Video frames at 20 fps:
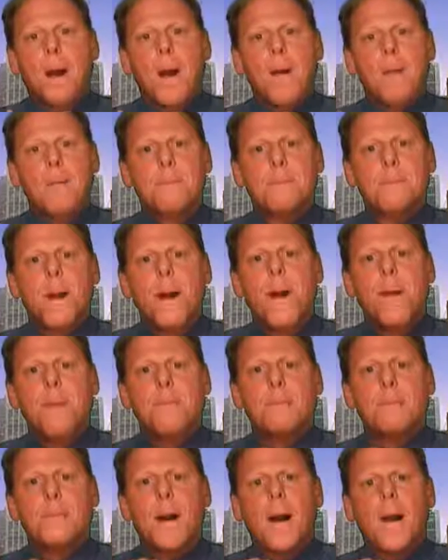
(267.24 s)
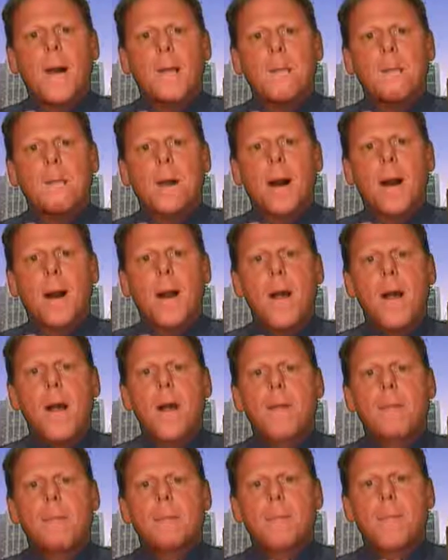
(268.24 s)
P, p, p,
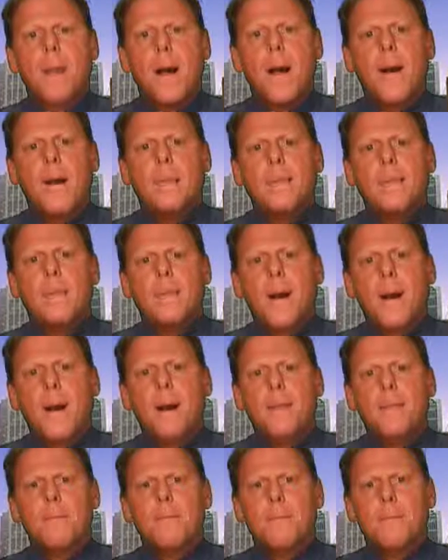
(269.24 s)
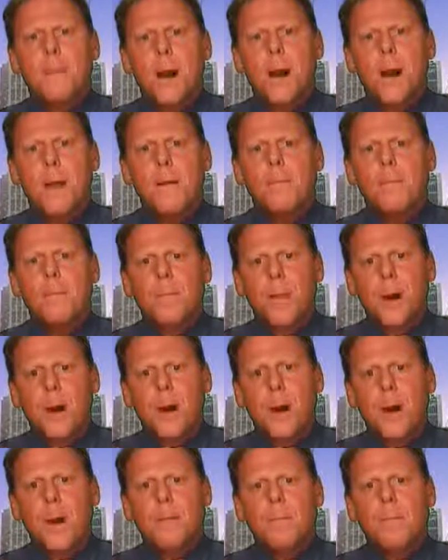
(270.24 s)
p, b, b, b,
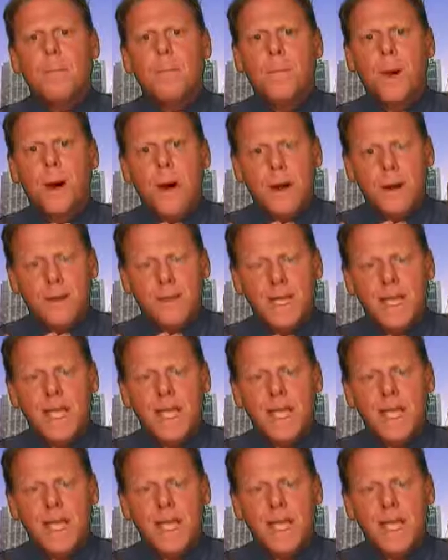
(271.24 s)
b, b.